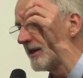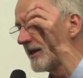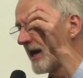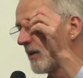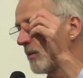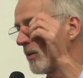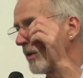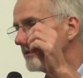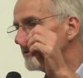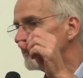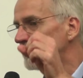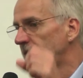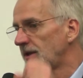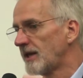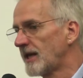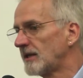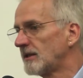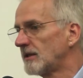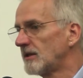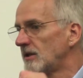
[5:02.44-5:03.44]
that wants to
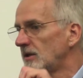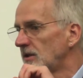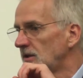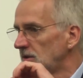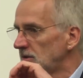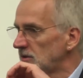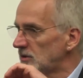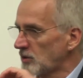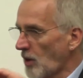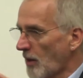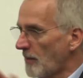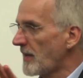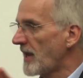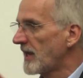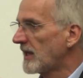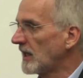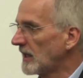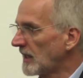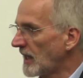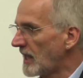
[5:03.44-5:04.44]
then stop
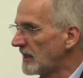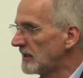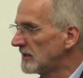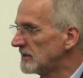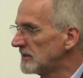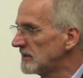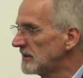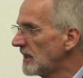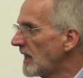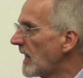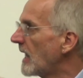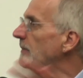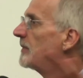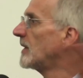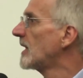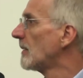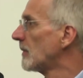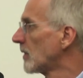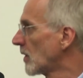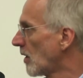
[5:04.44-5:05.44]
making ladders and
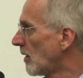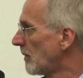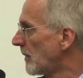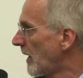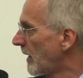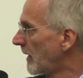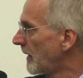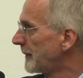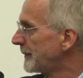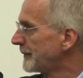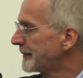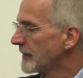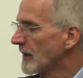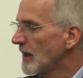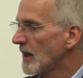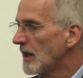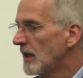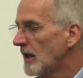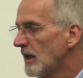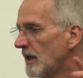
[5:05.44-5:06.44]
become a coal miner.
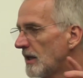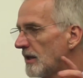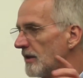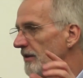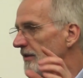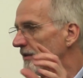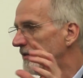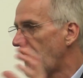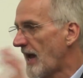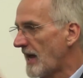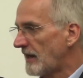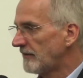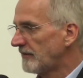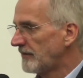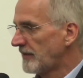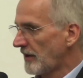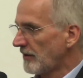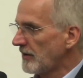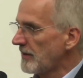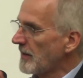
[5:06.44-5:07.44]
That
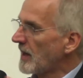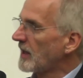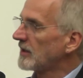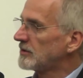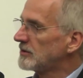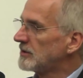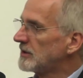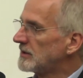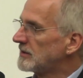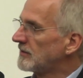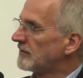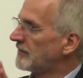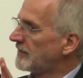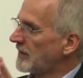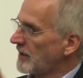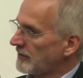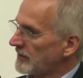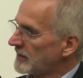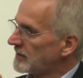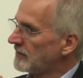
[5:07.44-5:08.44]
very much is a
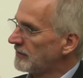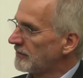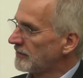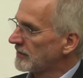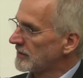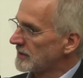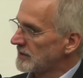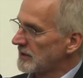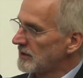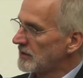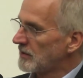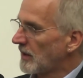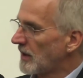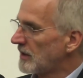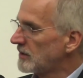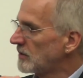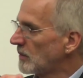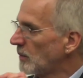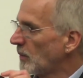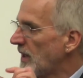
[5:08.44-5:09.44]
very different
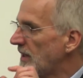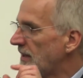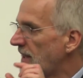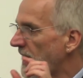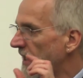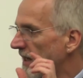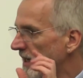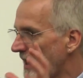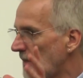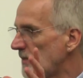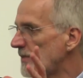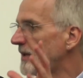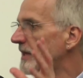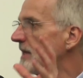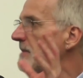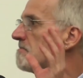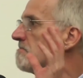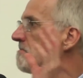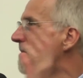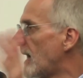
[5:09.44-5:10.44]
situation where that
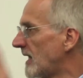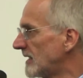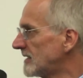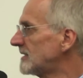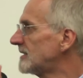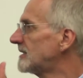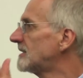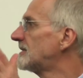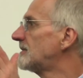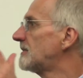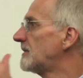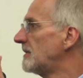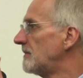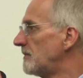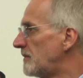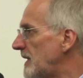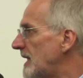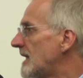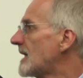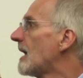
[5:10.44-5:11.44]
company must
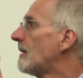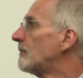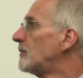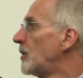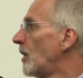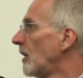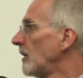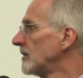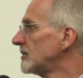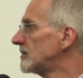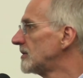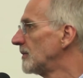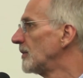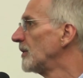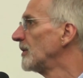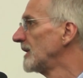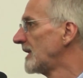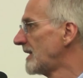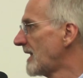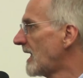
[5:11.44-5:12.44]
become
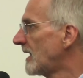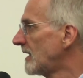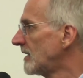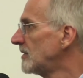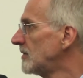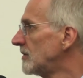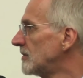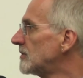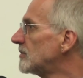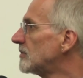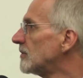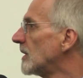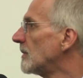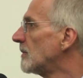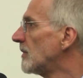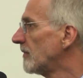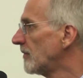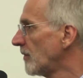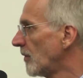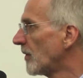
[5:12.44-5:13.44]
knowledgeable in that industry
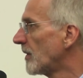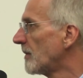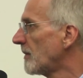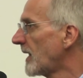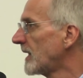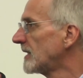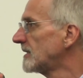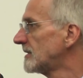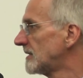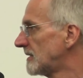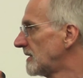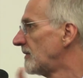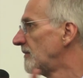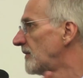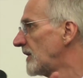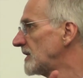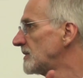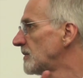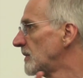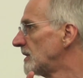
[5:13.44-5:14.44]
before it makes the
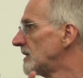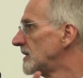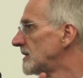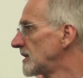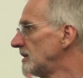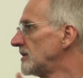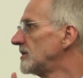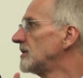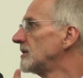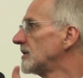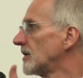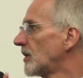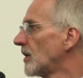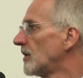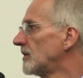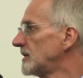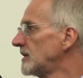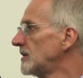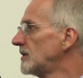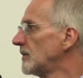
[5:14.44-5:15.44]
investment decisions and
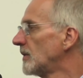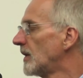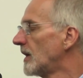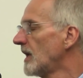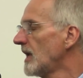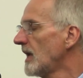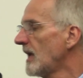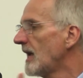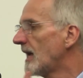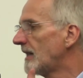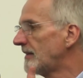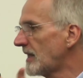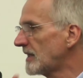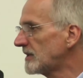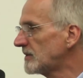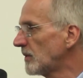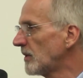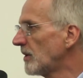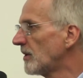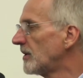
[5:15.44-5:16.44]
goes into it. And
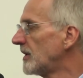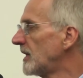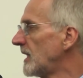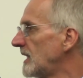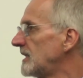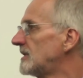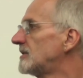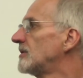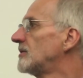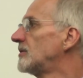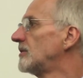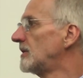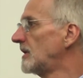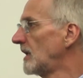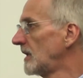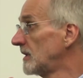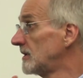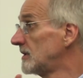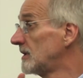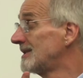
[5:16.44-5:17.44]
that's where it needs the due
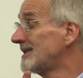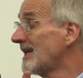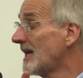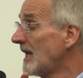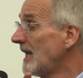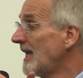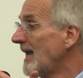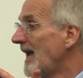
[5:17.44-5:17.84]
diligence.